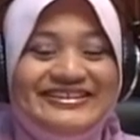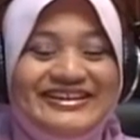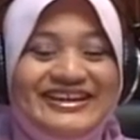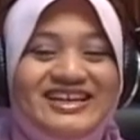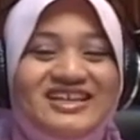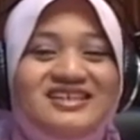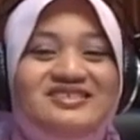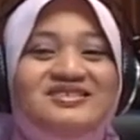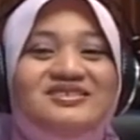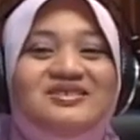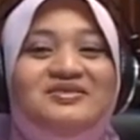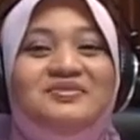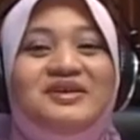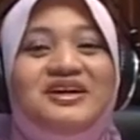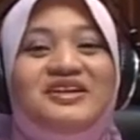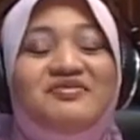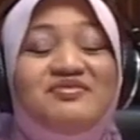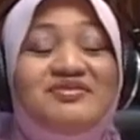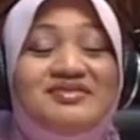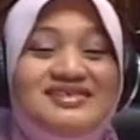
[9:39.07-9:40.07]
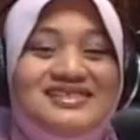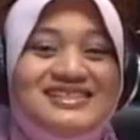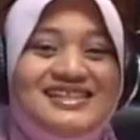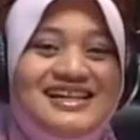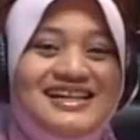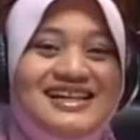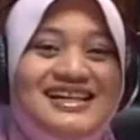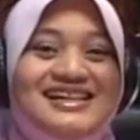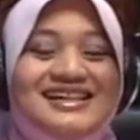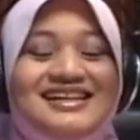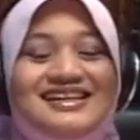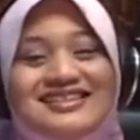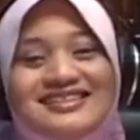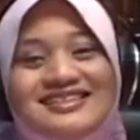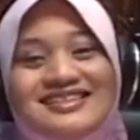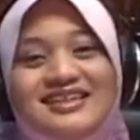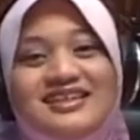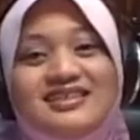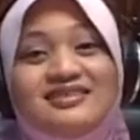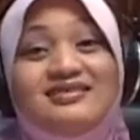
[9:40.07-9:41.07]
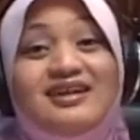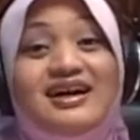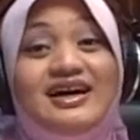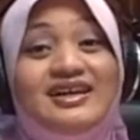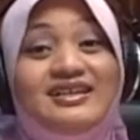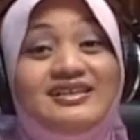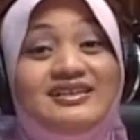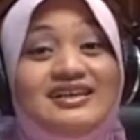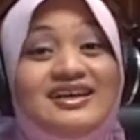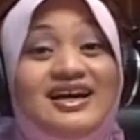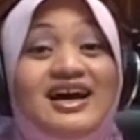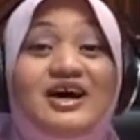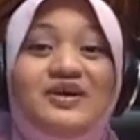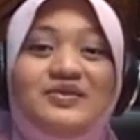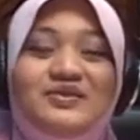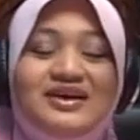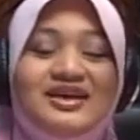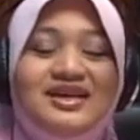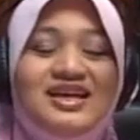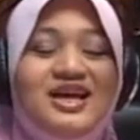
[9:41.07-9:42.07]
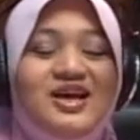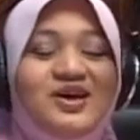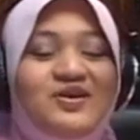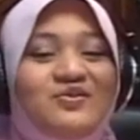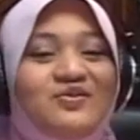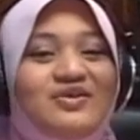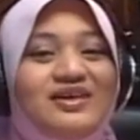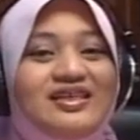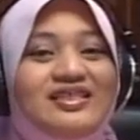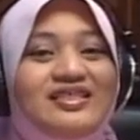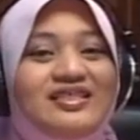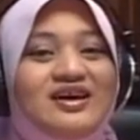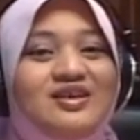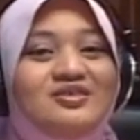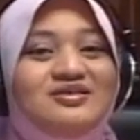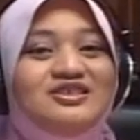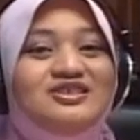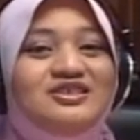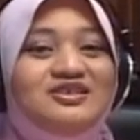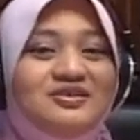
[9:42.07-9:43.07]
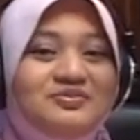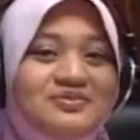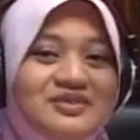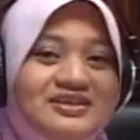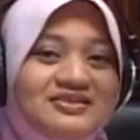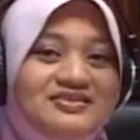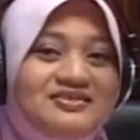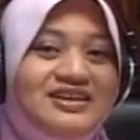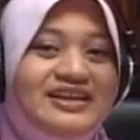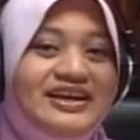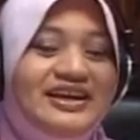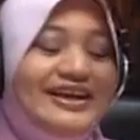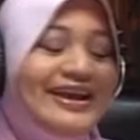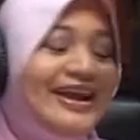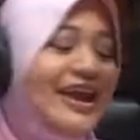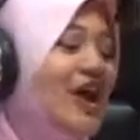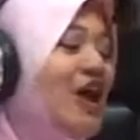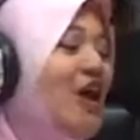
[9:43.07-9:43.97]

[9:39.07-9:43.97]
Thank you so much for still listening to IT Hour with our topic today